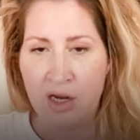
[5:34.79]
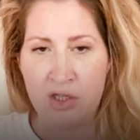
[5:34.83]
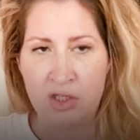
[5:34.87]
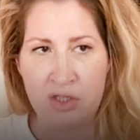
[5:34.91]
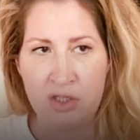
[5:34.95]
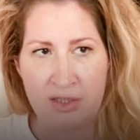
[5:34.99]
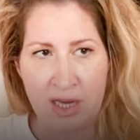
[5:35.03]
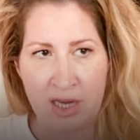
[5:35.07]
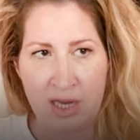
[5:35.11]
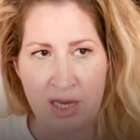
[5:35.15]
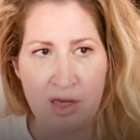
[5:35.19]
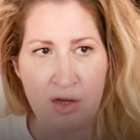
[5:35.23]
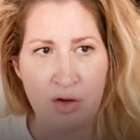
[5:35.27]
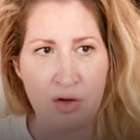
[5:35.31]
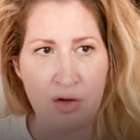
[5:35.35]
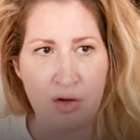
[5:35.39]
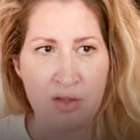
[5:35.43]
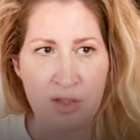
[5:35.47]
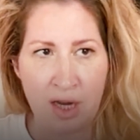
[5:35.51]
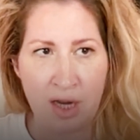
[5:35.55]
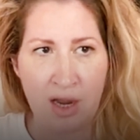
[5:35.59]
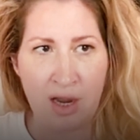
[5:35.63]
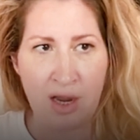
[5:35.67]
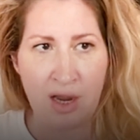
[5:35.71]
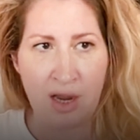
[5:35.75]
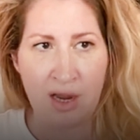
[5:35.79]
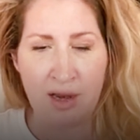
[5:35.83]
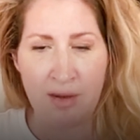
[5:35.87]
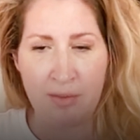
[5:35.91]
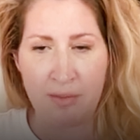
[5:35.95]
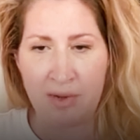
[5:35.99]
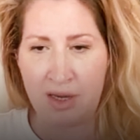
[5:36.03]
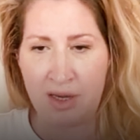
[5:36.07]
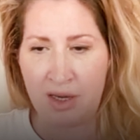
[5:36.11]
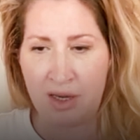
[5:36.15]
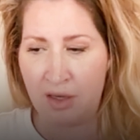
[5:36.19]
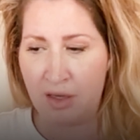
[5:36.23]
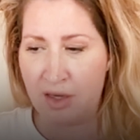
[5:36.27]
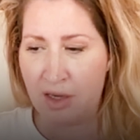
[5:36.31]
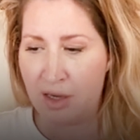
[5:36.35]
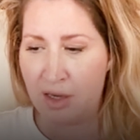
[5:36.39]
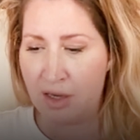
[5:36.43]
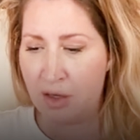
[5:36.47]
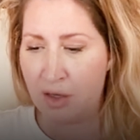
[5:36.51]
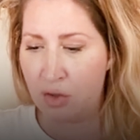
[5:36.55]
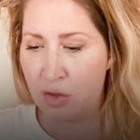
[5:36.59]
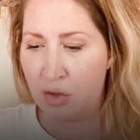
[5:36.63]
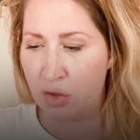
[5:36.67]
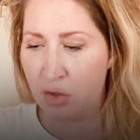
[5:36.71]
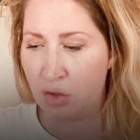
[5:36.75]
just take your time, and
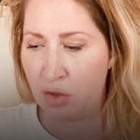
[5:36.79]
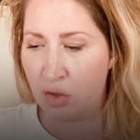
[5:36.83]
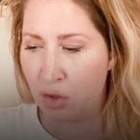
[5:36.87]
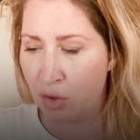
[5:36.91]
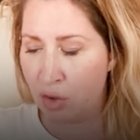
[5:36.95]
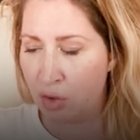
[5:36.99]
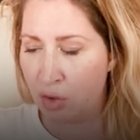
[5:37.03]
then